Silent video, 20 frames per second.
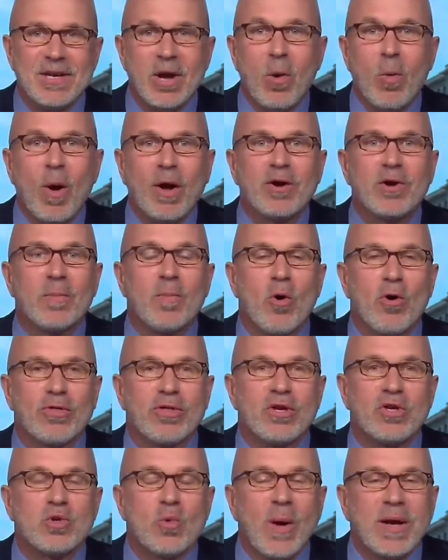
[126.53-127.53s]
No wonder more
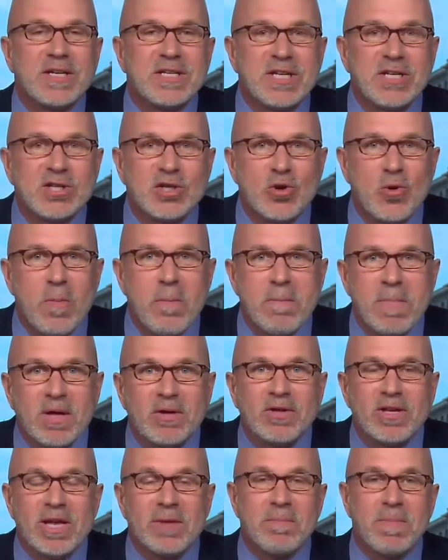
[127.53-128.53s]
than 22
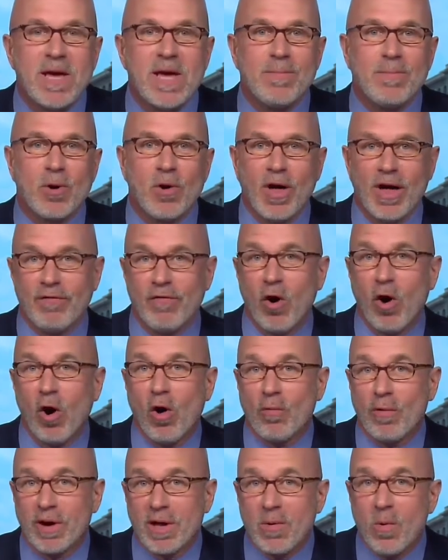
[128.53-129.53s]
million people have
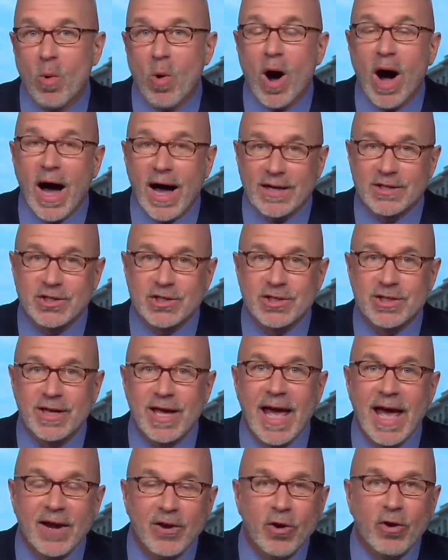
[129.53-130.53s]
already watched
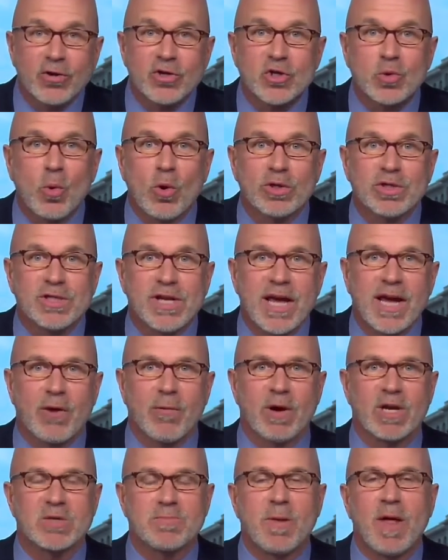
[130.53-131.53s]
and heard
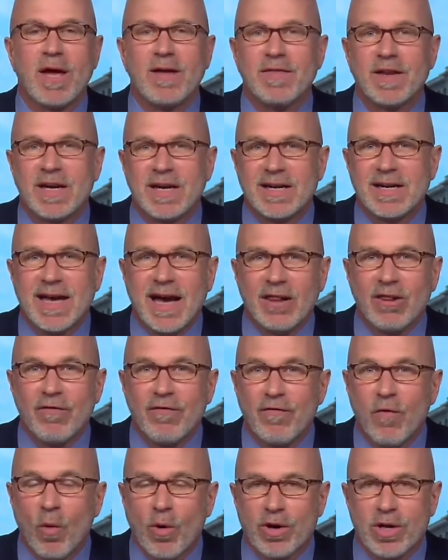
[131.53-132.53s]
Schwarzenegger explain that in
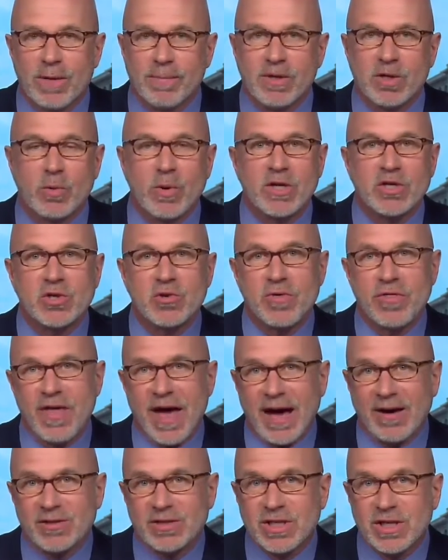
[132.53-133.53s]
California between
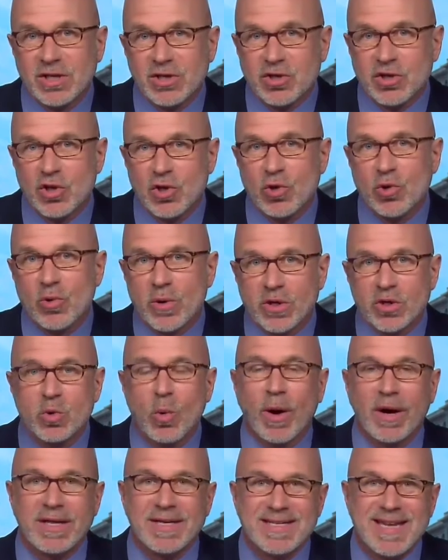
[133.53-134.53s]
2002 and
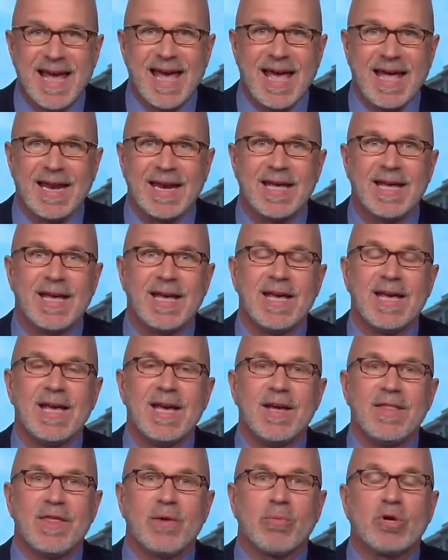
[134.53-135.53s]
2010,
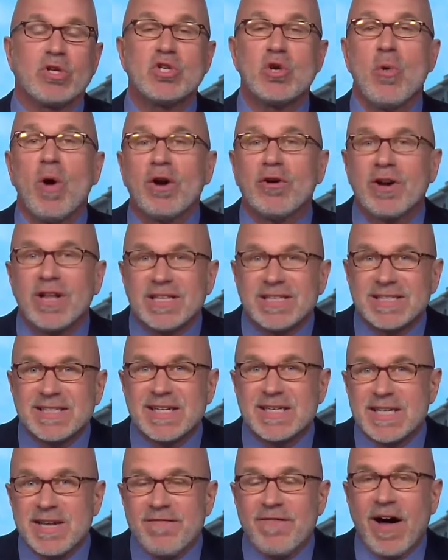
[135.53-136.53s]
there were
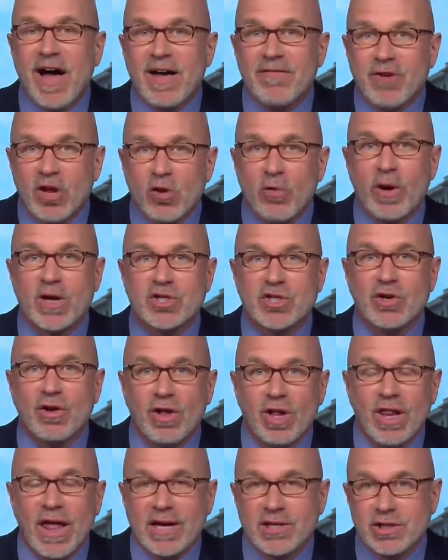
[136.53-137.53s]
265
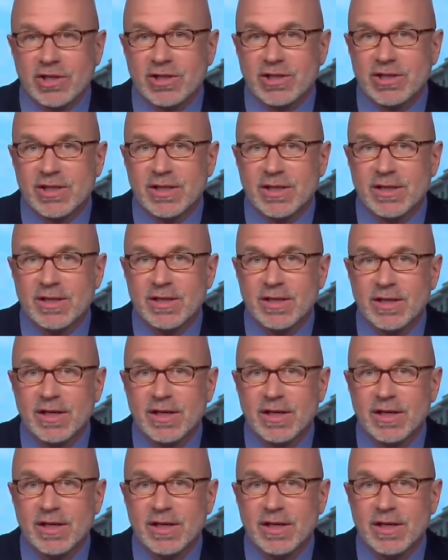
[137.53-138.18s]
congressional elections,